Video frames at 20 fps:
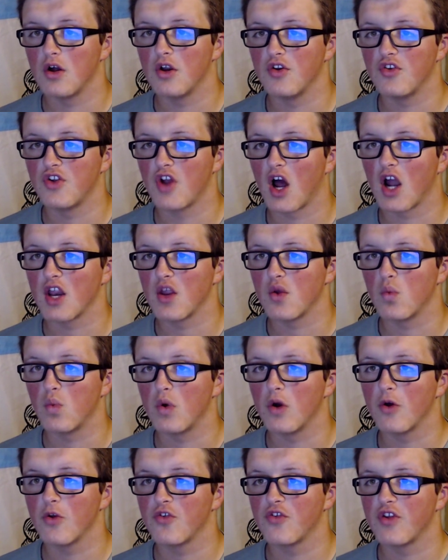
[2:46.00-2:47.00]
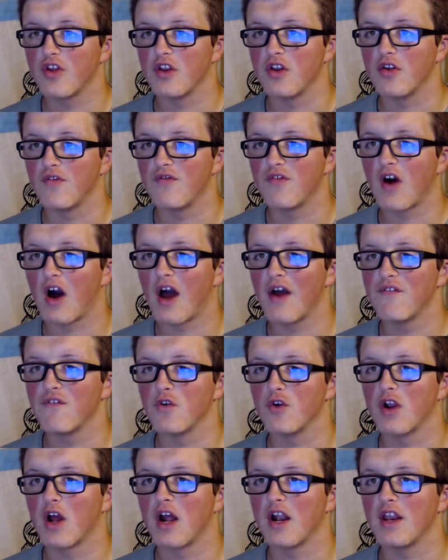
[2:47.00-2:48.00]
Johnny Wilson 5
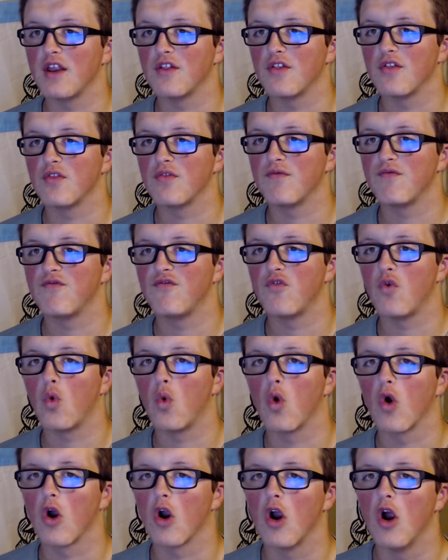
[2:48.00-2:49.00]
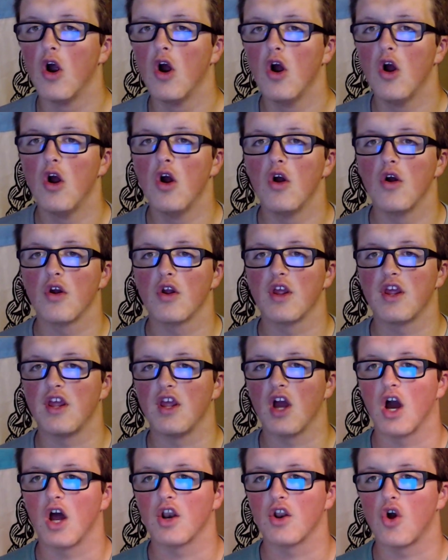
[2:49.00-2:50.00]
for 94.
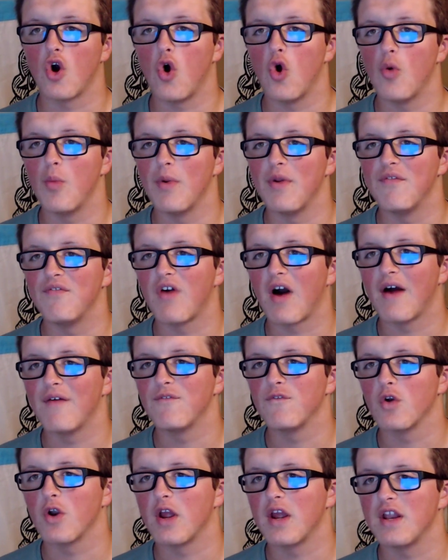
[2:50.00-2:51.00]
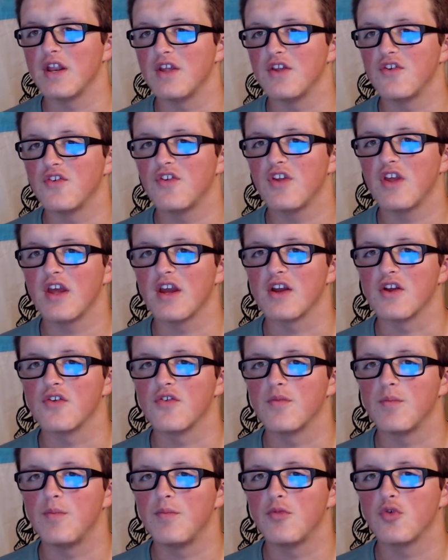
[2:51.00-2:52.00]
Keon Coleman 5 for
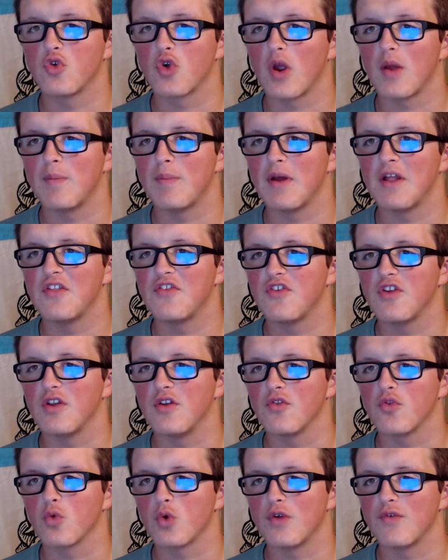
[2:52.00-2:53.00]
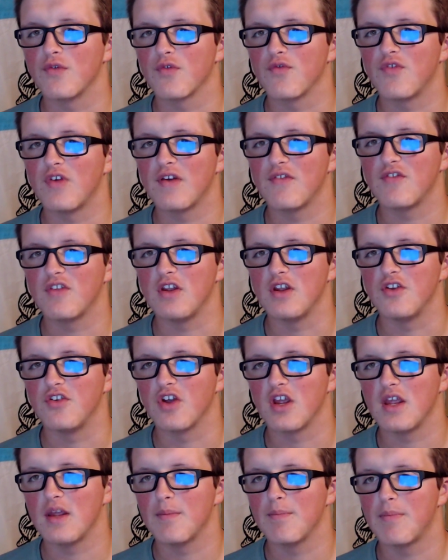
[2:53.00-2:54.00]
86. Trey Benson 3 for 50.
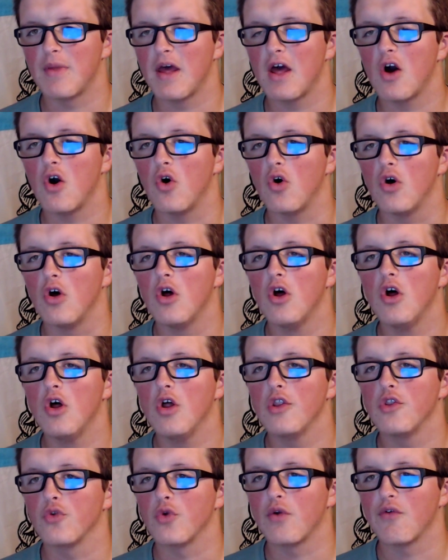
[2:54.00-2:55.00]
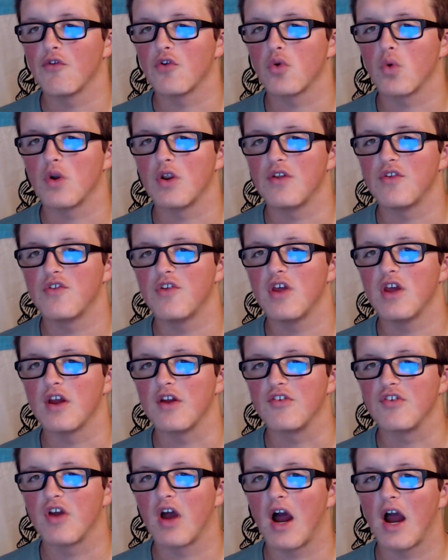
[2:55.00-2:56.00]
Jaheim Bell 3 for
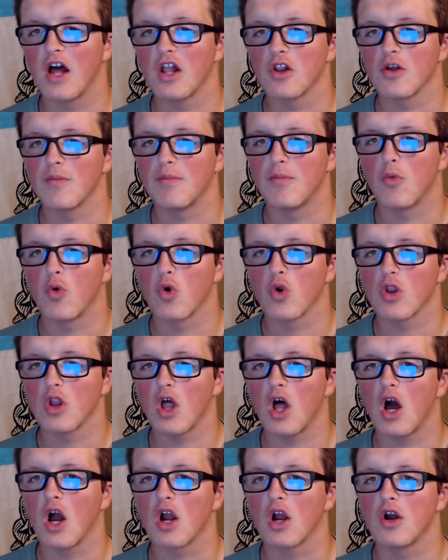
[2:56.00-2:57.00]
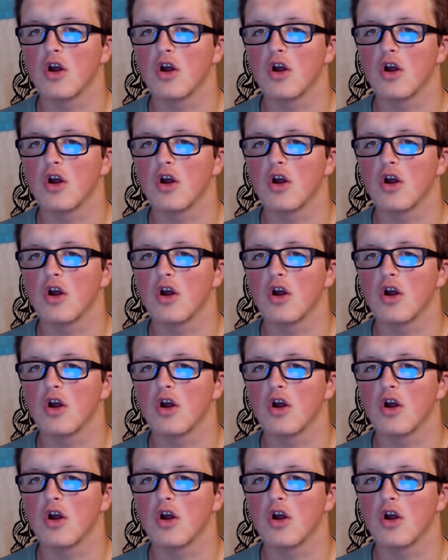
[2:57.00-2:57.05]
26. Kyler Morlock